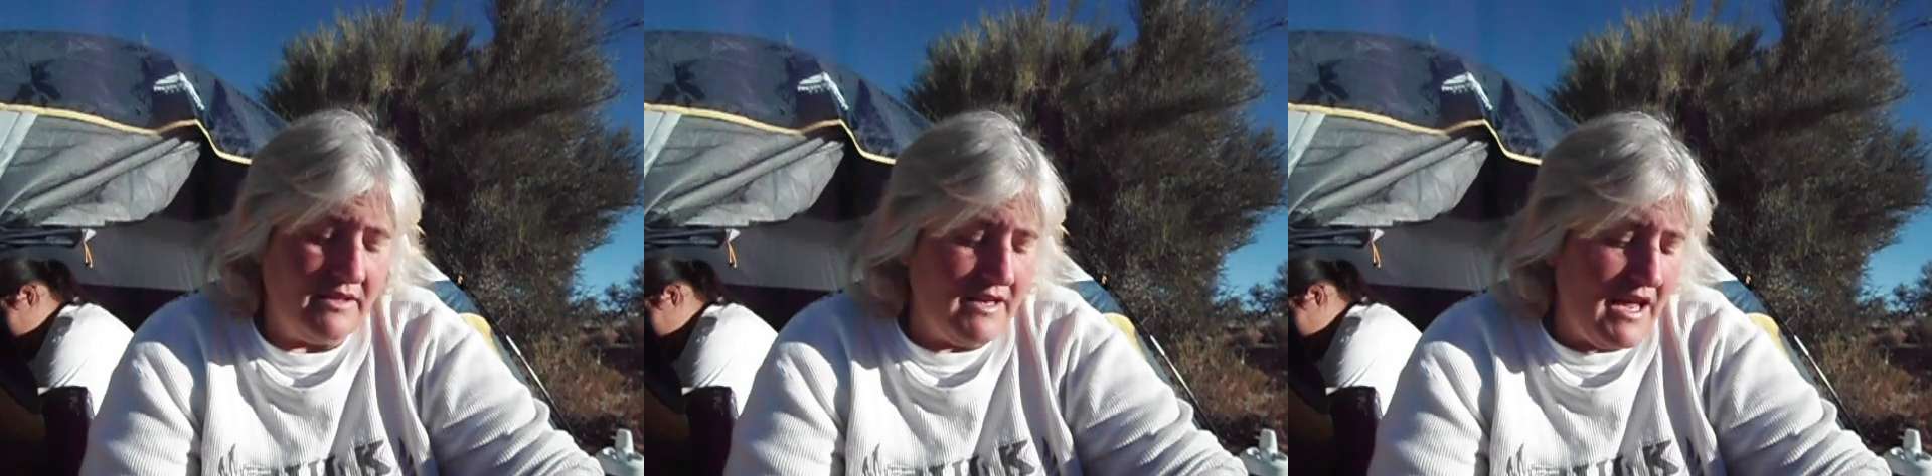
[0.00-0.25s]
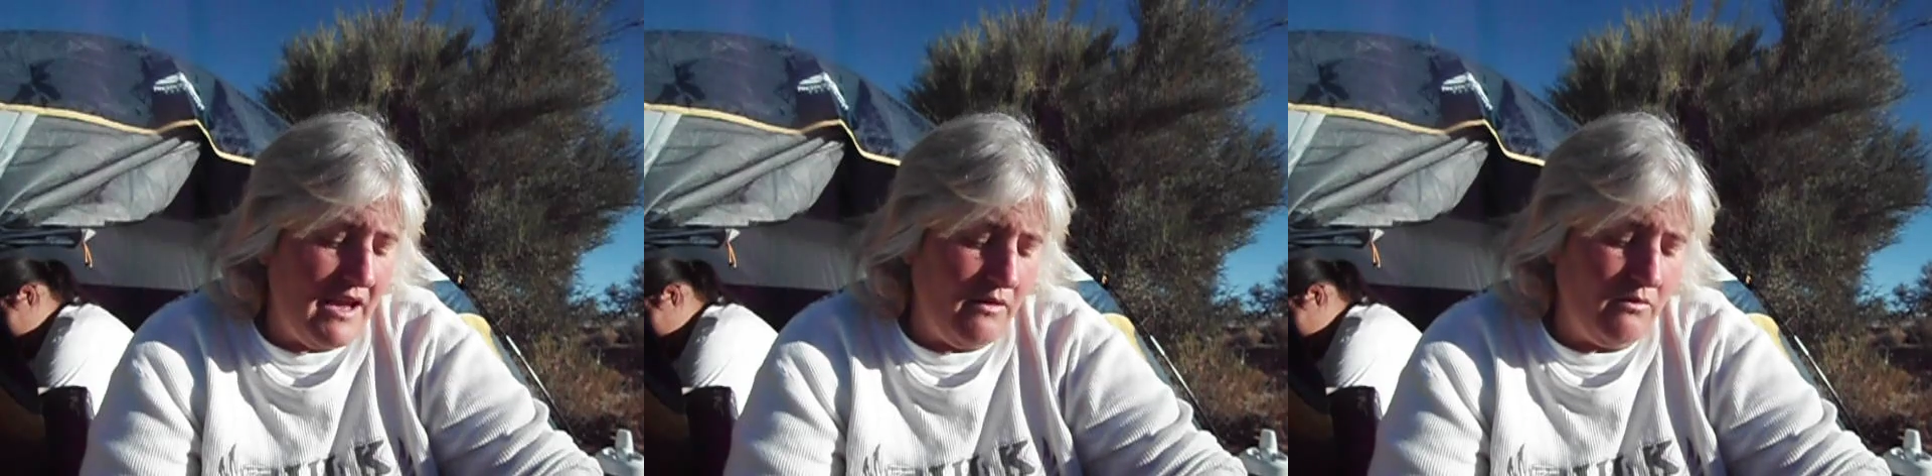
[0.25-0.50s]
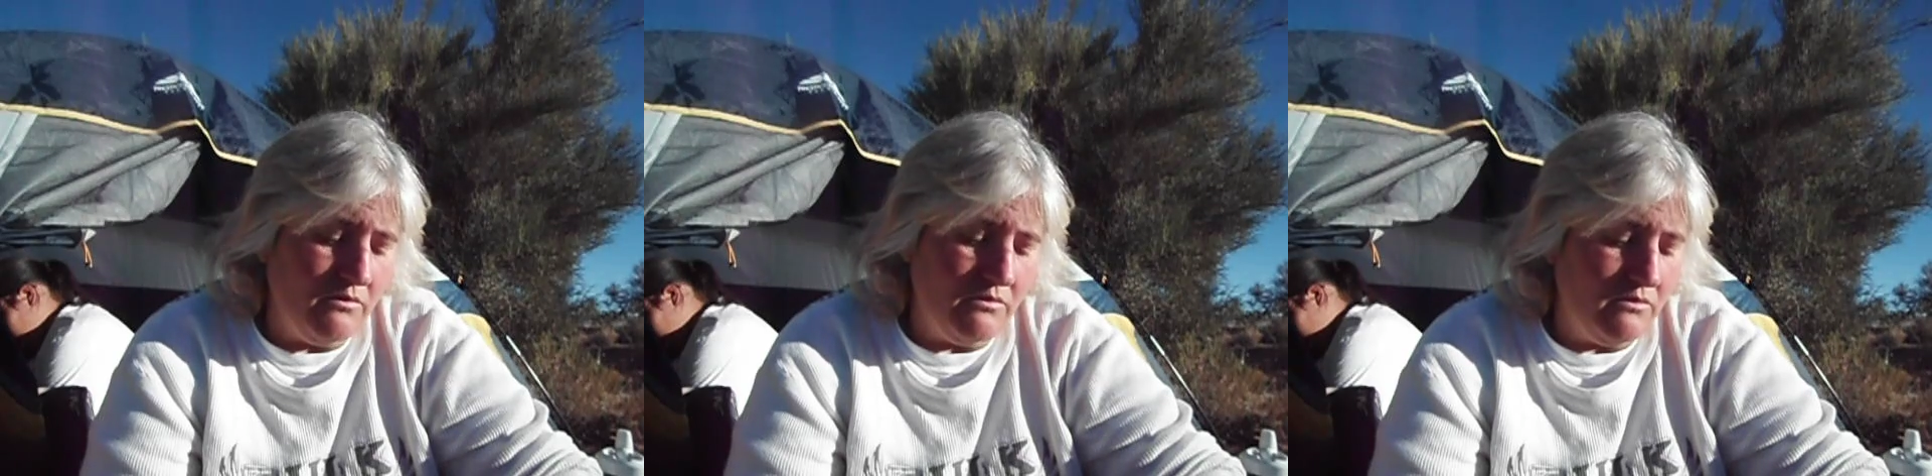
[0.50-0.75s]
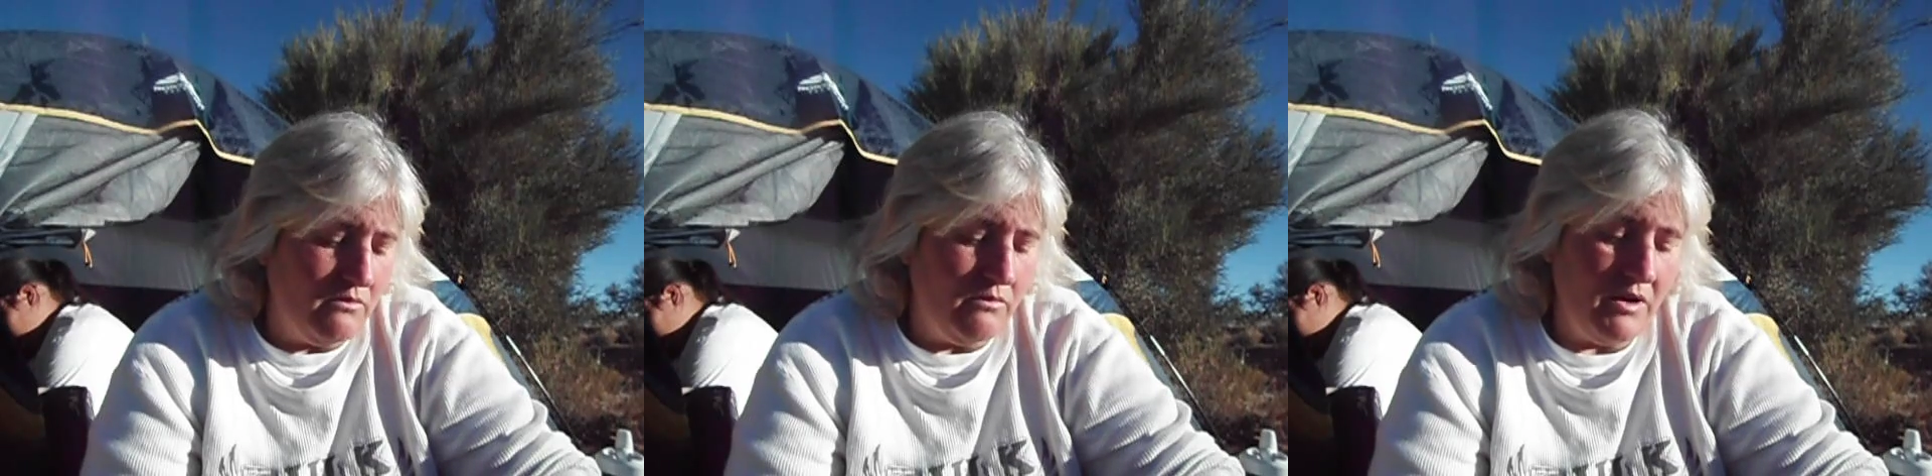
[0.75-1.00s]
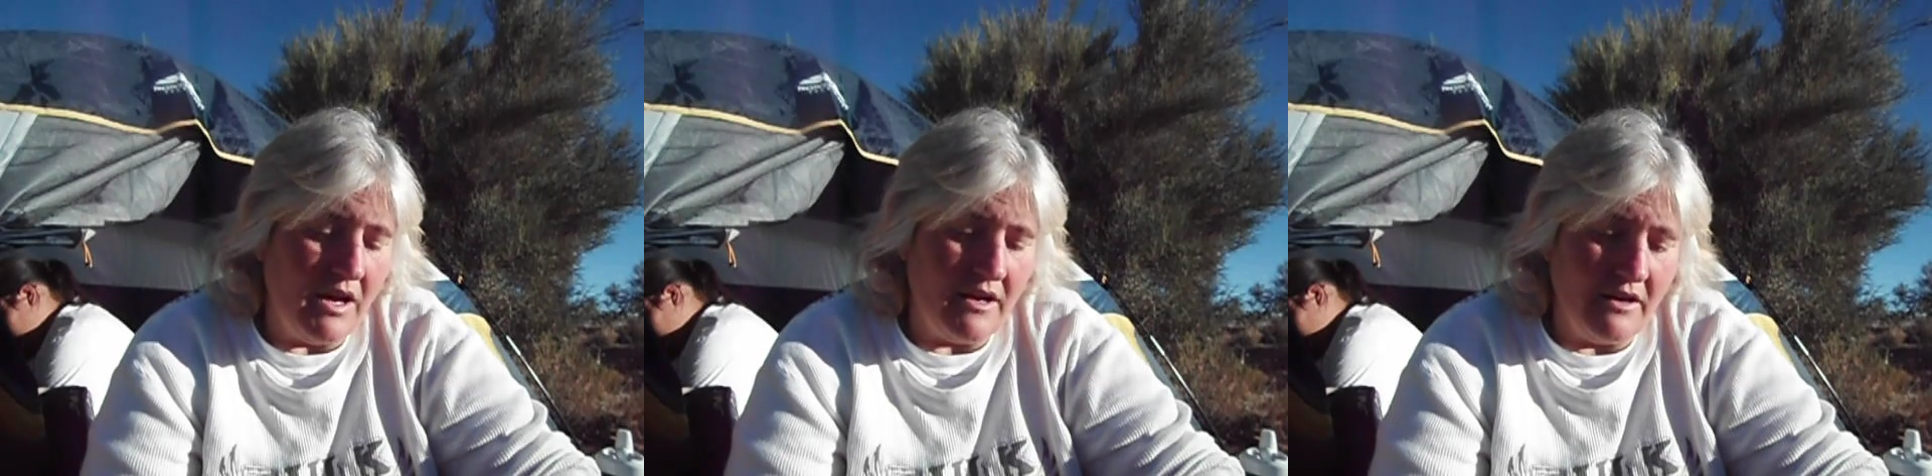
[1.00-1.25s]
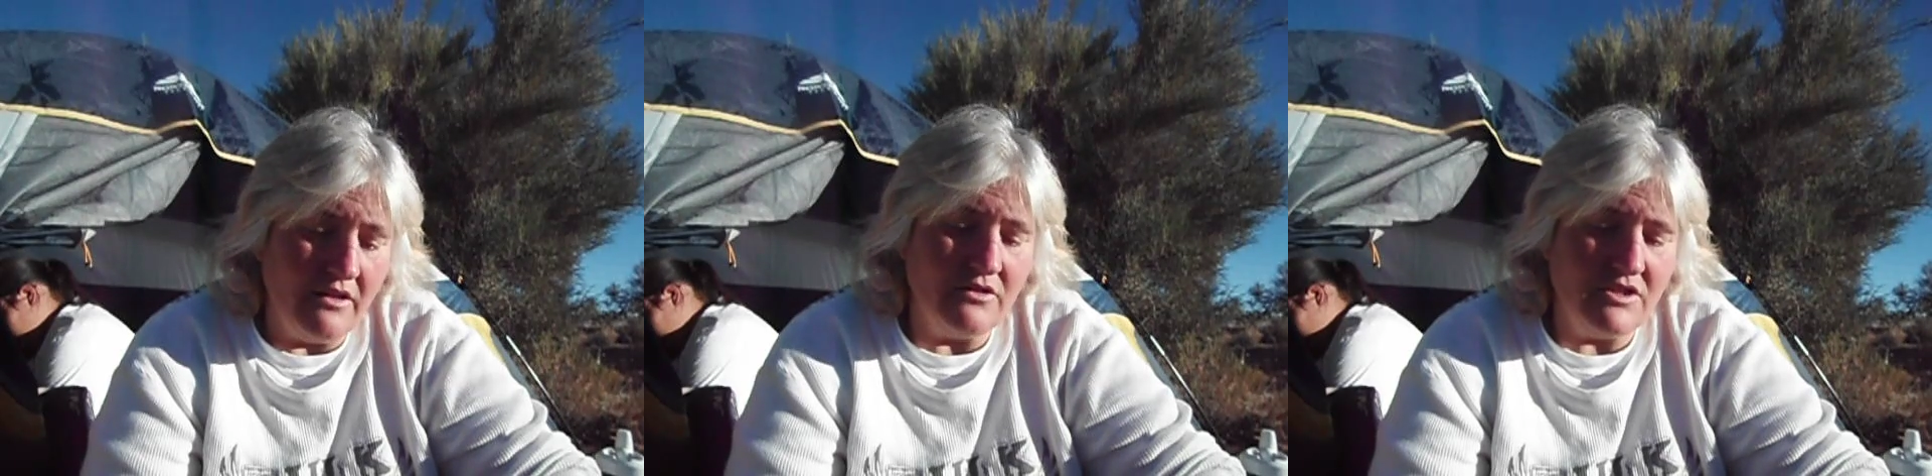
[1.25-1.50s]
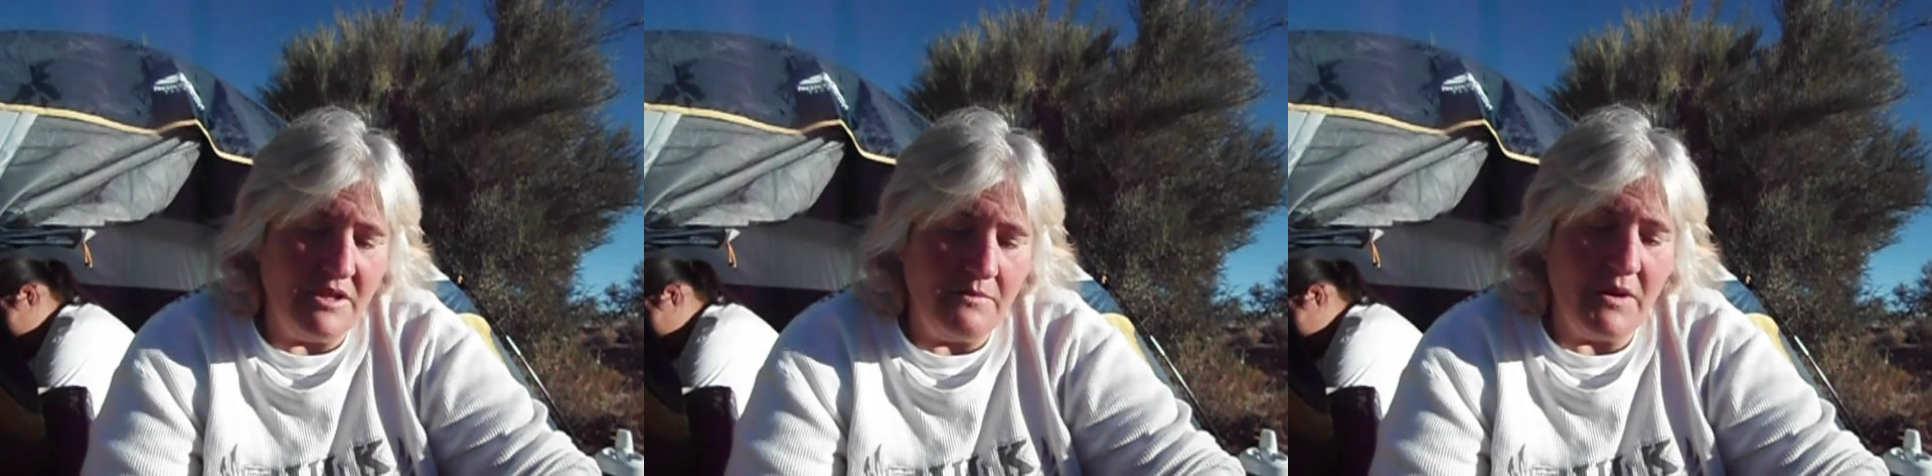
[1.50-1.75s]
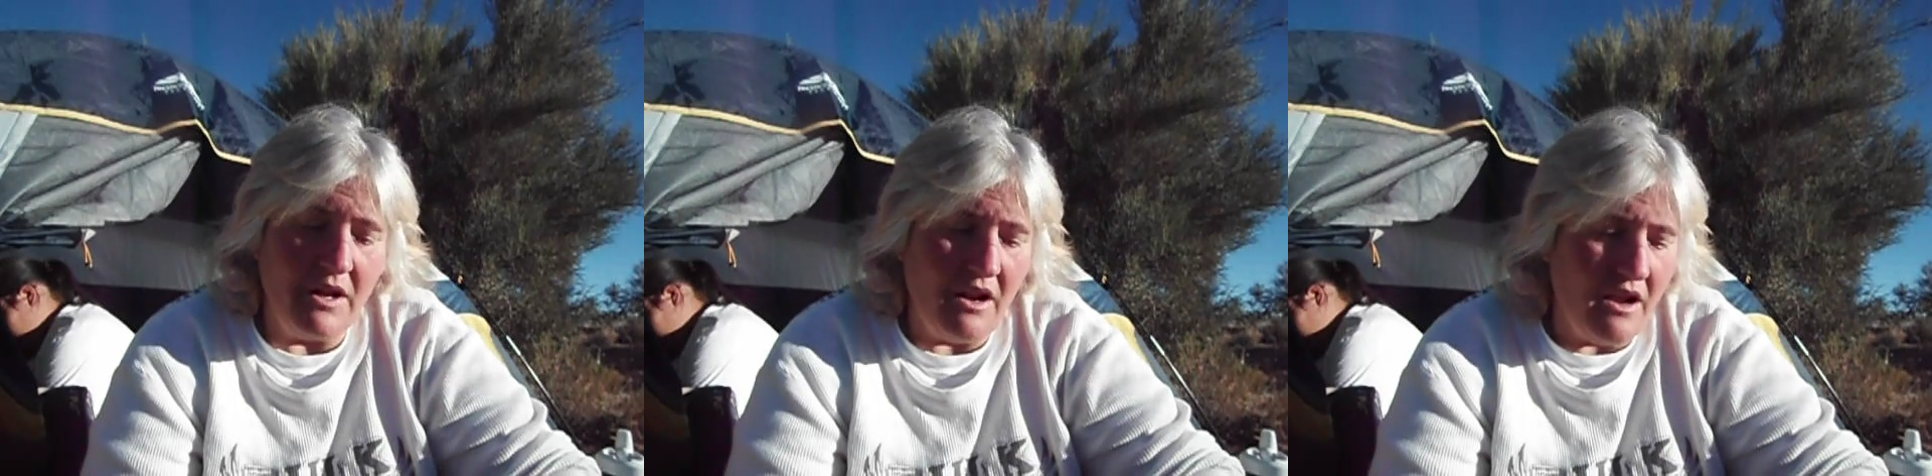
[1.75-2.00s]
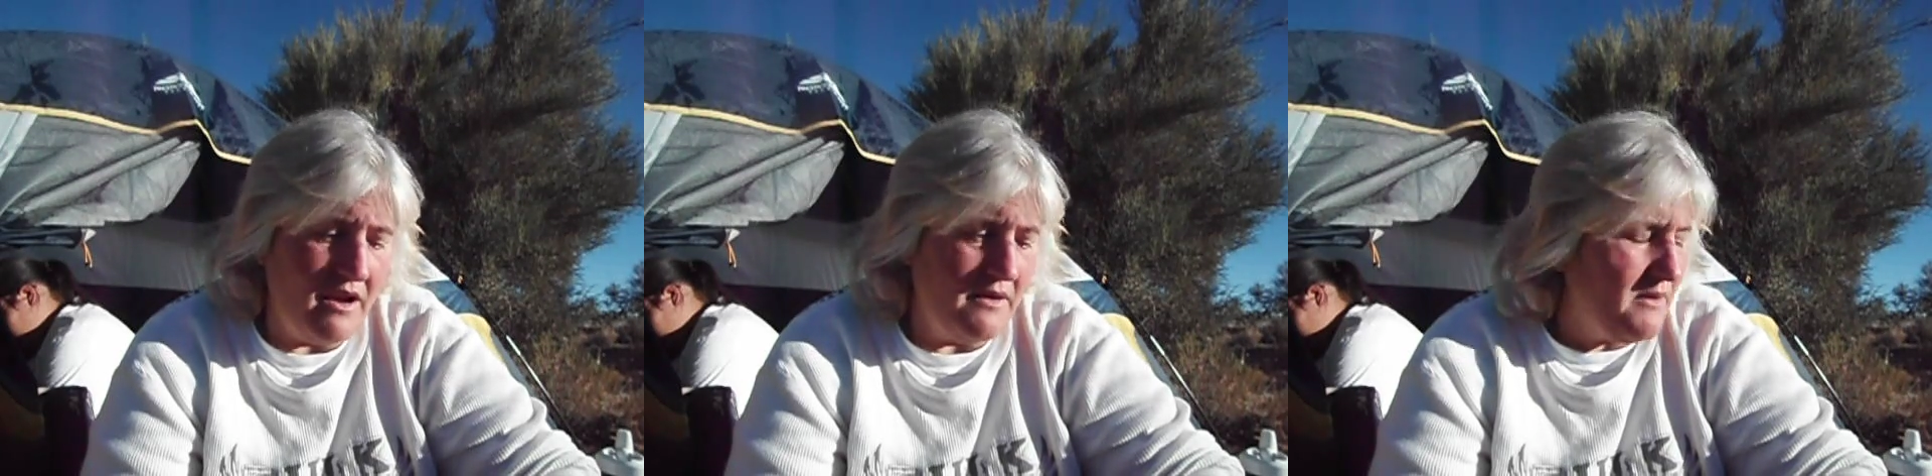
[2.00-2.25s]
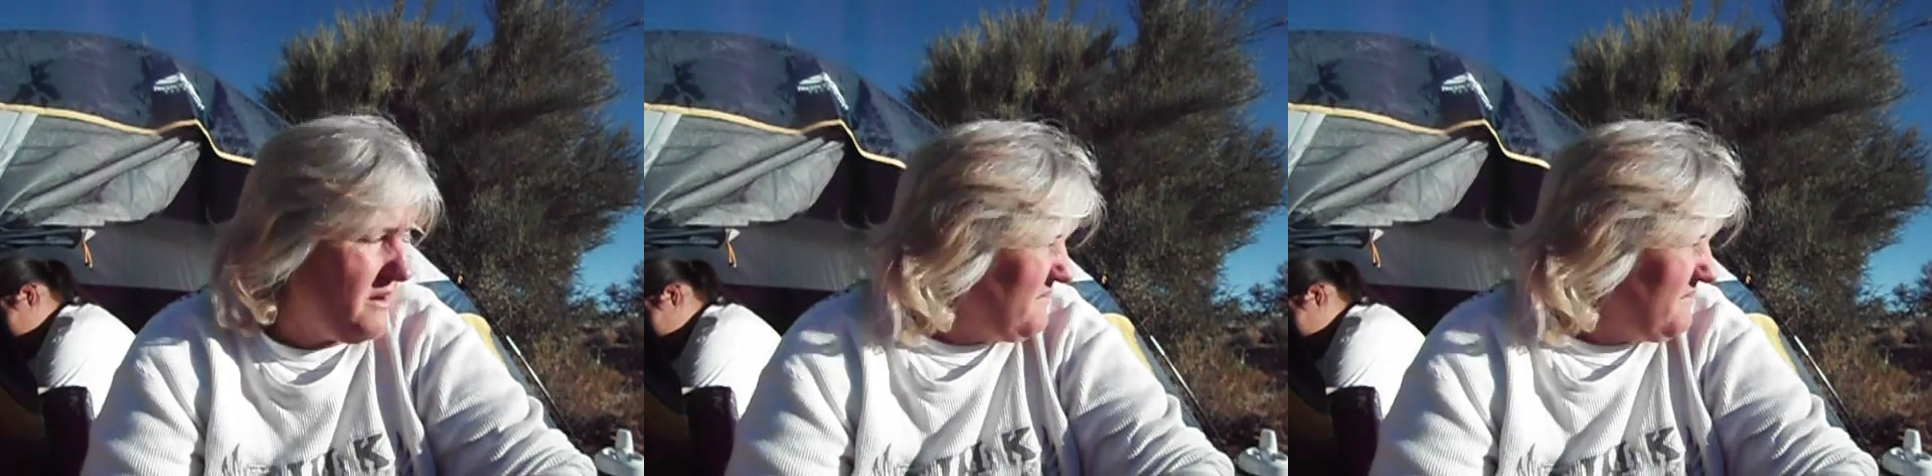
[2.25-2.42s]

today we got another steep incline.